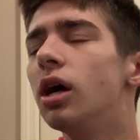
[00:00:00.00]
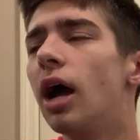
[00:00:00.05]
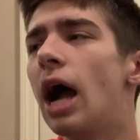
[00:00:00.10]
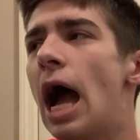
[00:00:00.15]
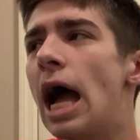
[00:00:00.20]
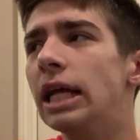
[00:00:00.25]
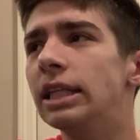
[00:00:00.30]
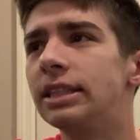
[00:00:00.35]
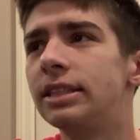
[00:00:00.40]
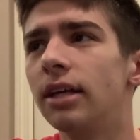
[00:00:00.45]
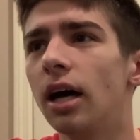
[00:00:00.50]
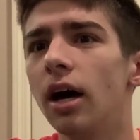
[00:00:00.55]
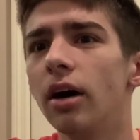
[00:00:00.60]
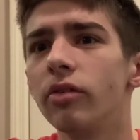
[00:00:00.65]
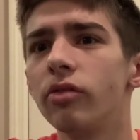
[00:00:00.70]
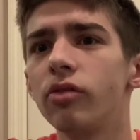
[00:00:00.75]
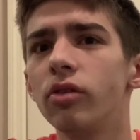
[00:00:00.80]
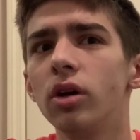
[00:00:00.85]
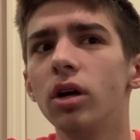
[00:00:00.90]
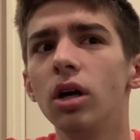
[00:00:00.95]
and
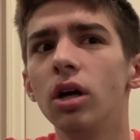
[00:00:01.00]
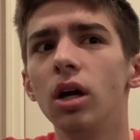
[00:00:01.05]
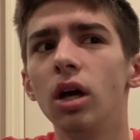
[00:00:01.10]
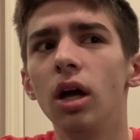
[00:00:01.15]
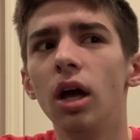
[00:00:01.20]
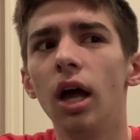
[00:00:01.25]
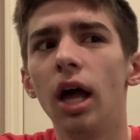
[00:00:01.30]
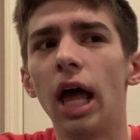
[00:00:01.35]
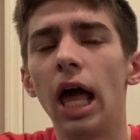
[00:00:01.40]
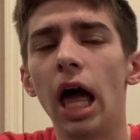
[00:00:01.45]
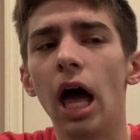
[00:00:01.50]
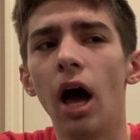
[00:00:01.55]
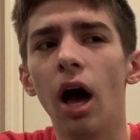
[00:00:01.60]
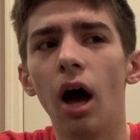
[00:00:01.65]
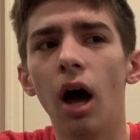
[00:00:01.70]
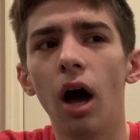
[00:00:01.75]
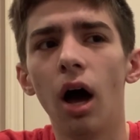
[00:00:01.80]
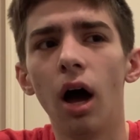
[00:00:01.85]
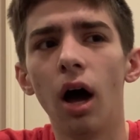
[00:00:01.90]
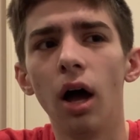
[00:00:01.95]
stuff,
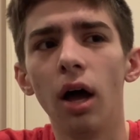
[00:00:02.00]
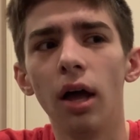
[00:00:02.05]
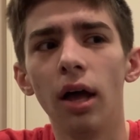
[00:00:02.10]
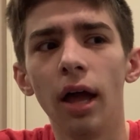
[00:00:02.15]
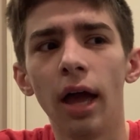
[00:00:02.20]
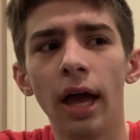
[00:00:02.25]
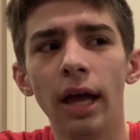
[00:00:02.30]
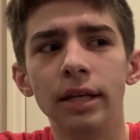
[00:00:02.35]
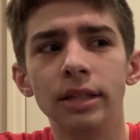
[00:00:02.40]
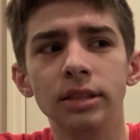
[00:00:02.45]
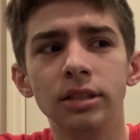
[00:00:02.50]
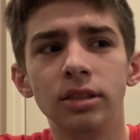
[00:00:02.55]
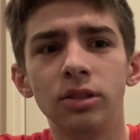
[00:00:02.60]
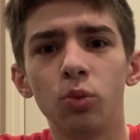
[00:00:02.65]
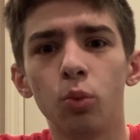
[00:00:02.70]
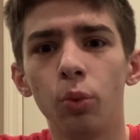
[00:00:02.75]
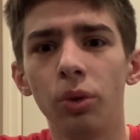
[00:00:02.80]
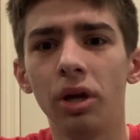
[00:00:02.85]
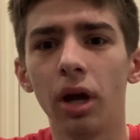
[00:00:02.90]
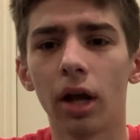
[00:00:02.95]
and
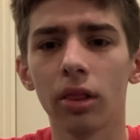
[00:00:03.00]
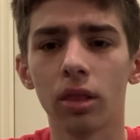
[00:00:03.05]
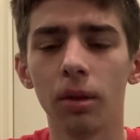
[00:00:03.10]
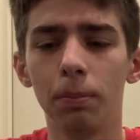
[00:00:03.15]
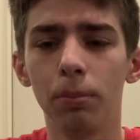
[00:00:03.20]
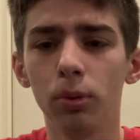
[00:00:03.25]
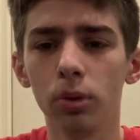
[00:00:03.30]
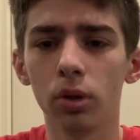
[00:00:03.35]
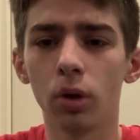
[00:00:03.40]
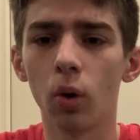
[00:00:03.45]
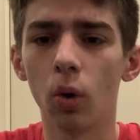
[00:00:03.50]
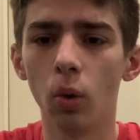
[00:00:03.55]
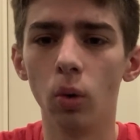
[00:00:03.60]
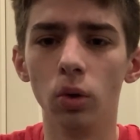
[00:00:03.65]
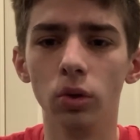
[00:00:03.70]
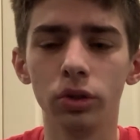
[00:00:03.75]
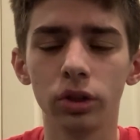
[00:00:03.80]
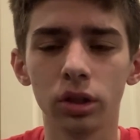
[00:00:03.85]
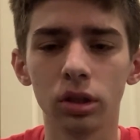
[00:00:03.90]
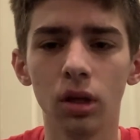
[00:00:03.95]
we got the bullet
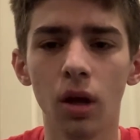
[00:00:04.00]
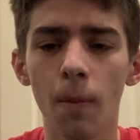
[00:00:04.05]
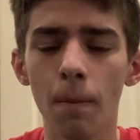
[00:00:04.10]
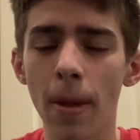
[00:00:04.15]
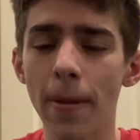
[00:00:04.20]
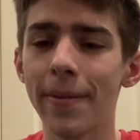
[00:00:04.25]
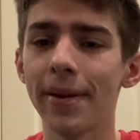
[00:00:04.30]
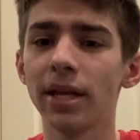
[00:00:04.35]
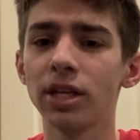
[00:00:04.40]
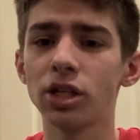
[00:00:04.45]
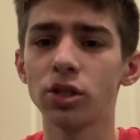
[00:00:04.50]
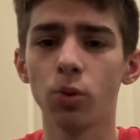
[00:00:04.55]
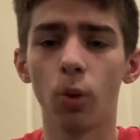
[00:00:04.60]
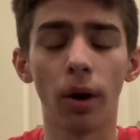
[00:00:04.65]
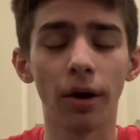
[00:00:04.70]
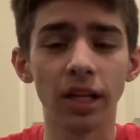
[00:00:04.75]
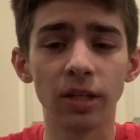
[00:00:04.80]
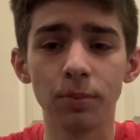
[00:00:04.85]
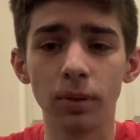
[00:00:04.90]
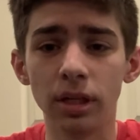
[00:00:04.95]
holes. Maybe that's just
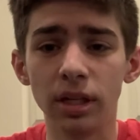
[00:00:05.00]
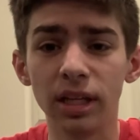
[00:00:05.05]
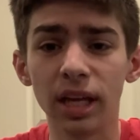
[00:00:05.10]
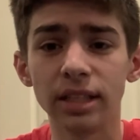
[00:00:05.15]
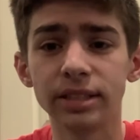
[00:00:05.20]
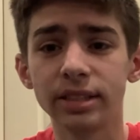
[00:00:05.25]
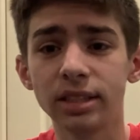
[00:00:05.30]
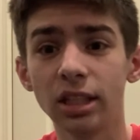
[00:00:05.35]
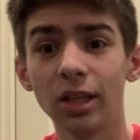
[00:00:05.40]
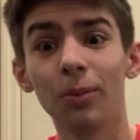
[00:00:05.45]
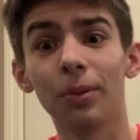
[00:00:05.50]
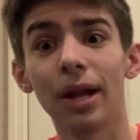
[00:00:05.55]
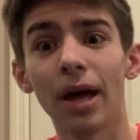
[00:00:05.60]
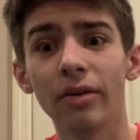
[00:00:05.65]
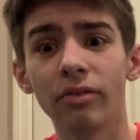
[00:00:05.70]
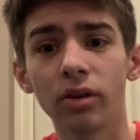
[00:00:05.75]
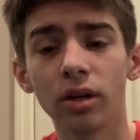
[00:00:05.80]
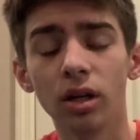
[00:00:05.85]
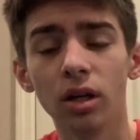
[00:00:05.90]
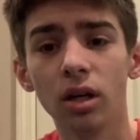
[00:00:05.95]
Wanda's PTSD or
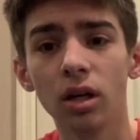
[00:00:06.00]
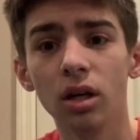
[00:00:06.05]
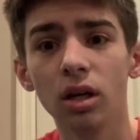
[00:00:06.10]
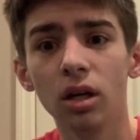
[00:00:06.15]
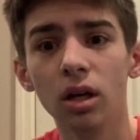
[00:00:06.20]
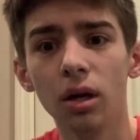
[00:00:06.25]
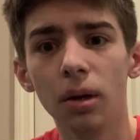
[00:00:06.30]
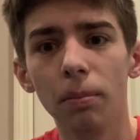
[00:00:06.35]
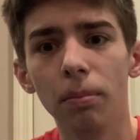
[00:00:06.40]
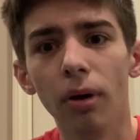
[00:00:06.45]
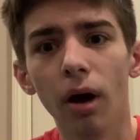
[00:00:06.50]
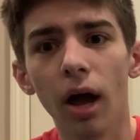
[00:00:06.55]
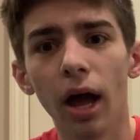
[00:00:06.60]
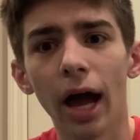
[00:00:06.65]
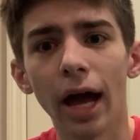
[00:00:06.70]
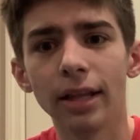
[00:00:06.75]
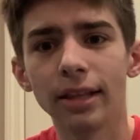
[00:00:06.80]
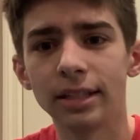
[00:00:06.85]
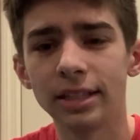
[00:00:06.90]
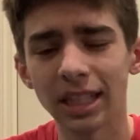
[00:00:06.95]
whatever, but
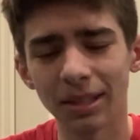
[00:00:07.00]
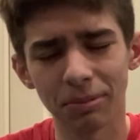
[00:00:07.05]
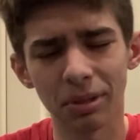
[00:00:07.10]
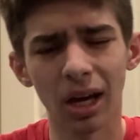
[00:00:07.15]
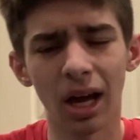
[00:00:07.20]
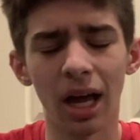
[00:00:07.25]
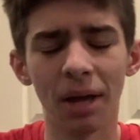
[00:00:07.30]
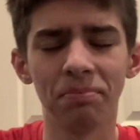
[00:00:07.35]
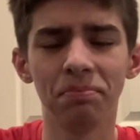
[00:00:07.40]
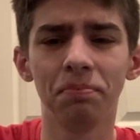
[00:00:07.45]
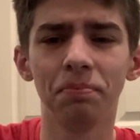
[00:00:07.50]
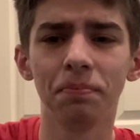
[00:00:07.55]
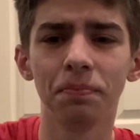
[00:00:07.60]
at the same time,